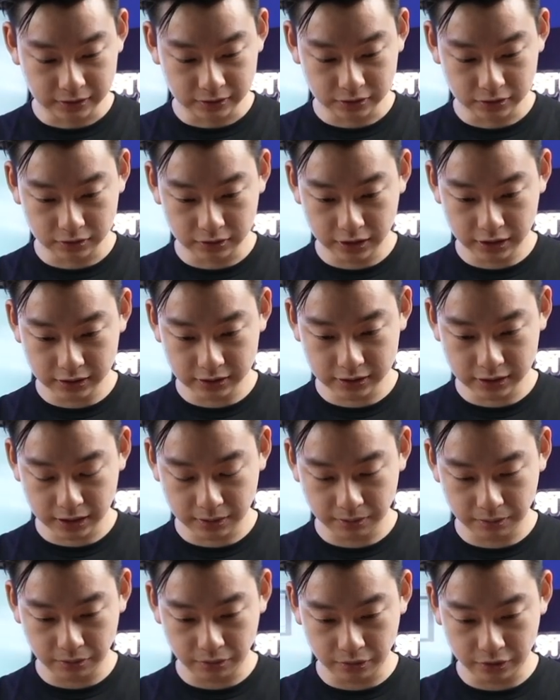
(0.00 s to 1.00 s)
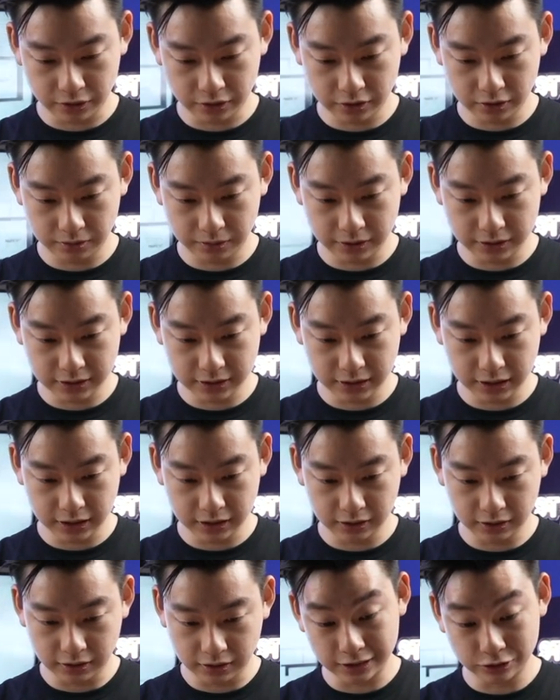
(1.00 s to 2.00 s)
So next up, we're going to be
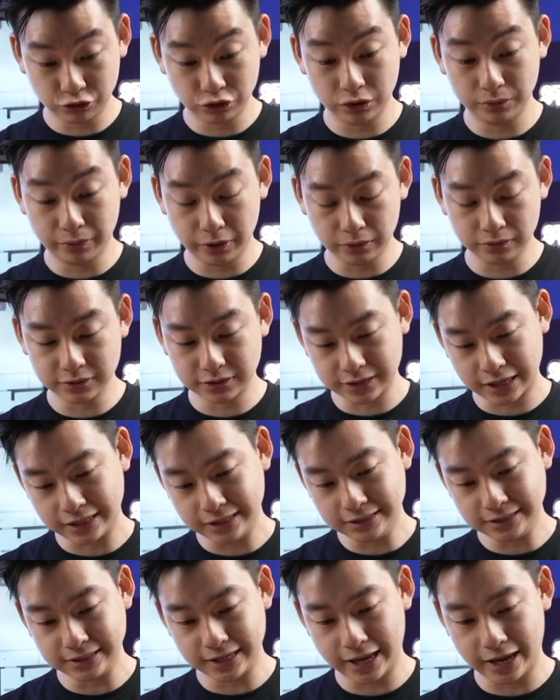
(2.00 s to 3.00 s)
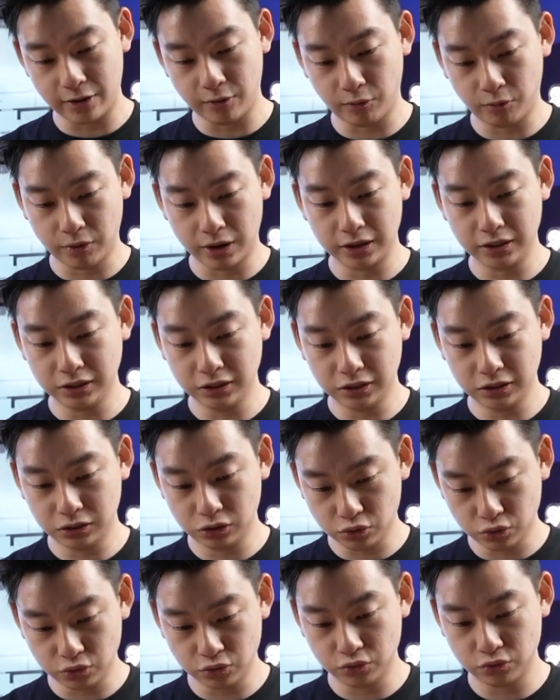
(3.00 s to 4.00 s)
seeing 3 bedroom size at
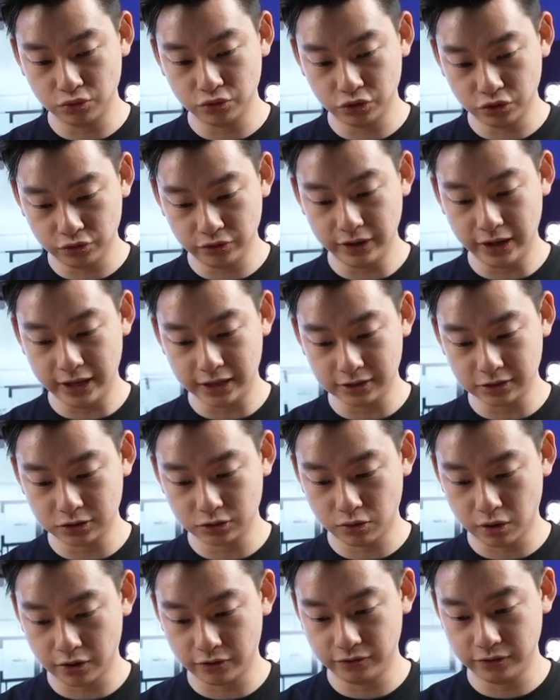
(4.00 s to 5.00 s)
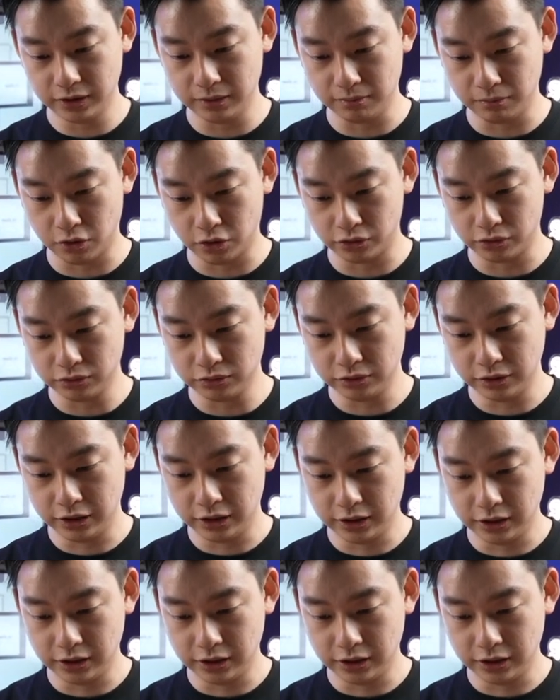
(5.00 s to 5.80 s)
1238 square feet in model.